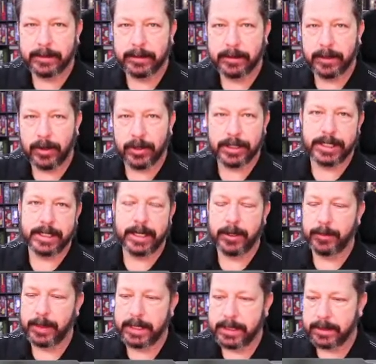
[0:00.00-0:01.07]
RC
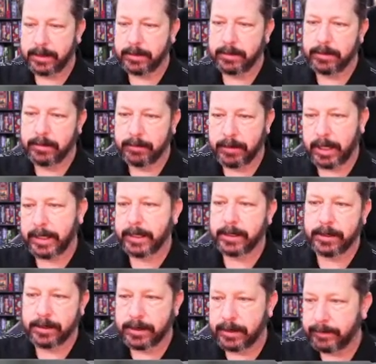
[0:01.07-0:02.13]
airplanes and rockets
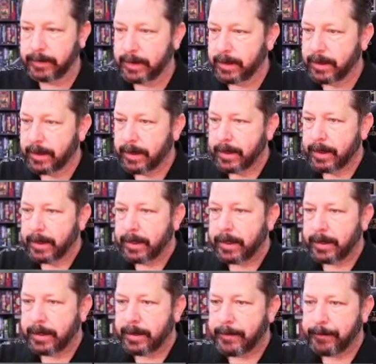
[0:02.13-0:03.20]
and stuff.
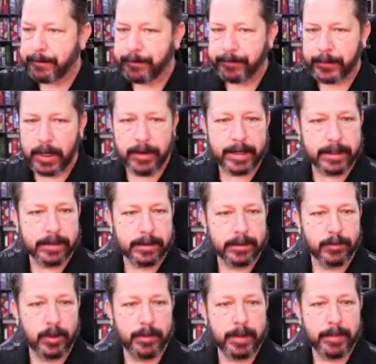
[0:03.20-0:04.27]
All right,
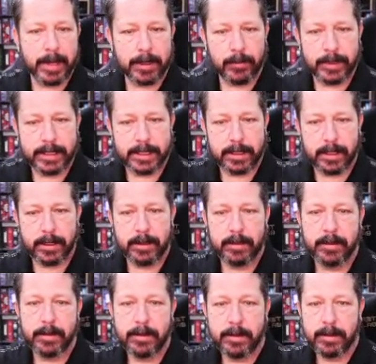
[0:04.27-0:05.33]
we'll be back Wednesday,
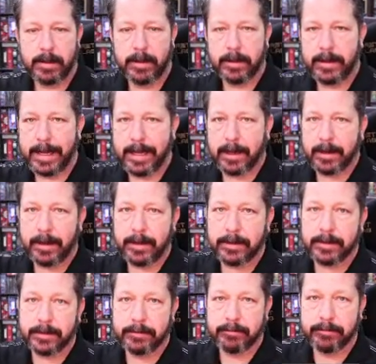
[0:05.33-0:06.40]
8
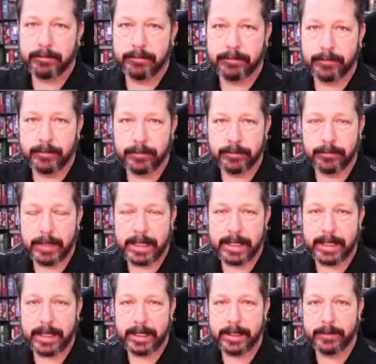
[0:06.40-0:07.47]
o'clock, and we'll